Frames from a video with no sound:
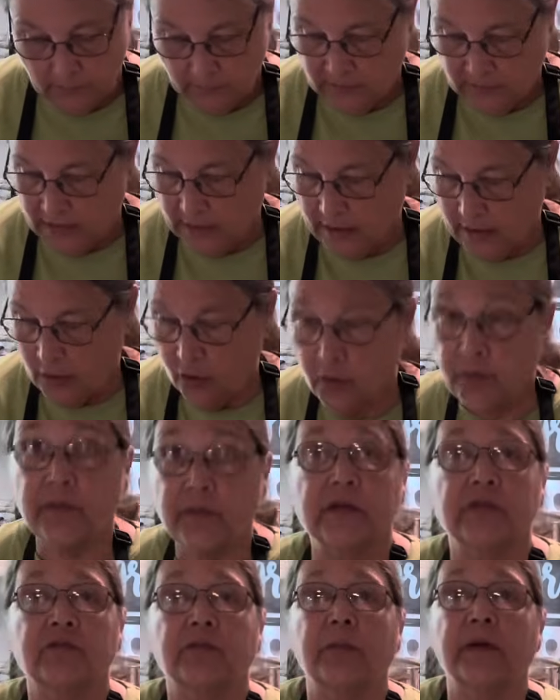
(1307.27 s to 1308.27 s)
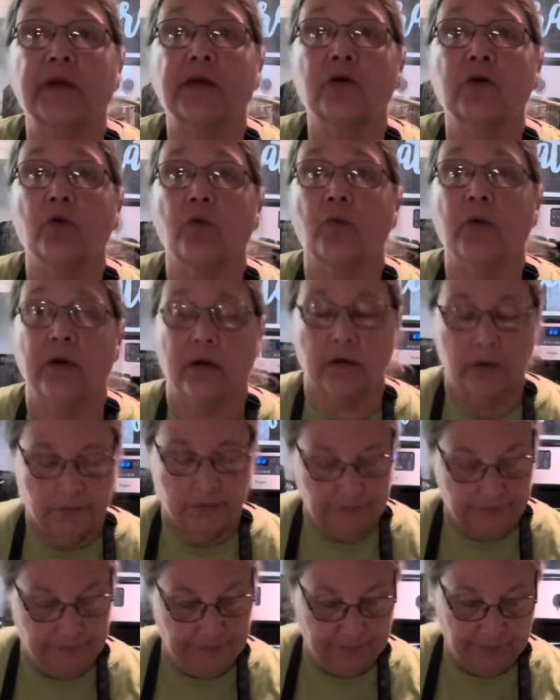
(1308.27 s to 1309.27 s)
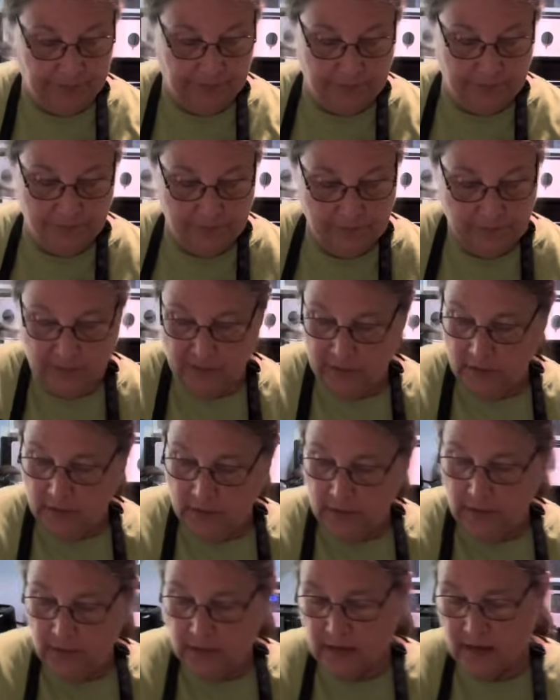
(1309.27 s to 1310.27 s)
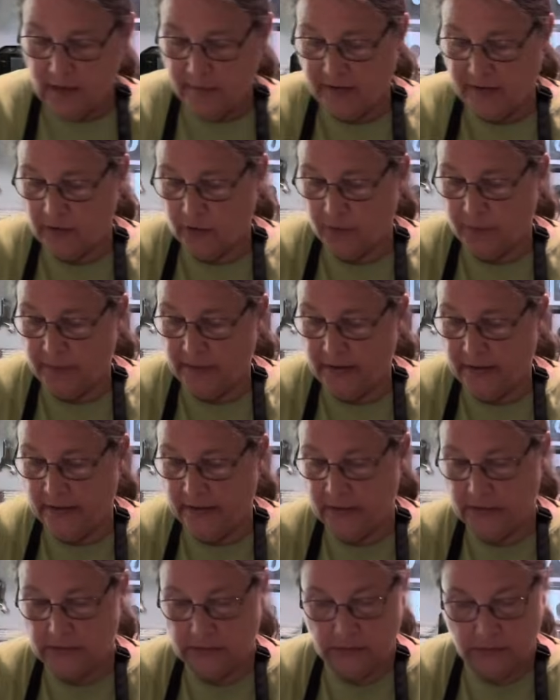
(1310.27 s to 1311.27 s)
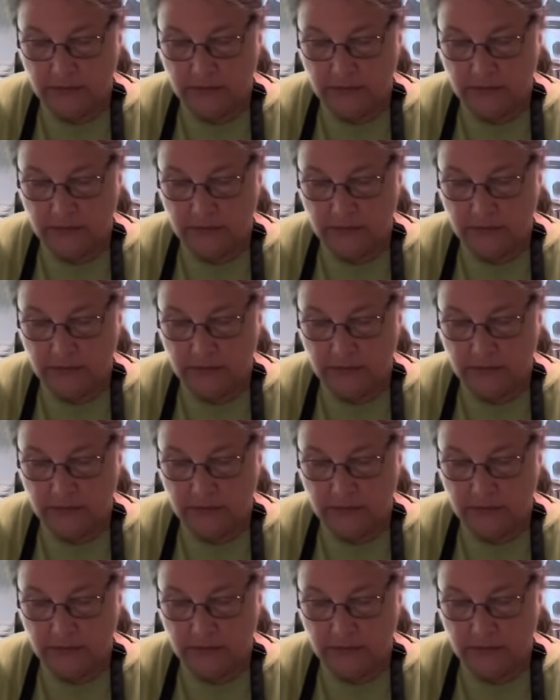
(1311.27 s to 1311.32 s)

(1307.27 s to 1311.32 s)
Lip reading: And I hope these peel well. I got me a little plate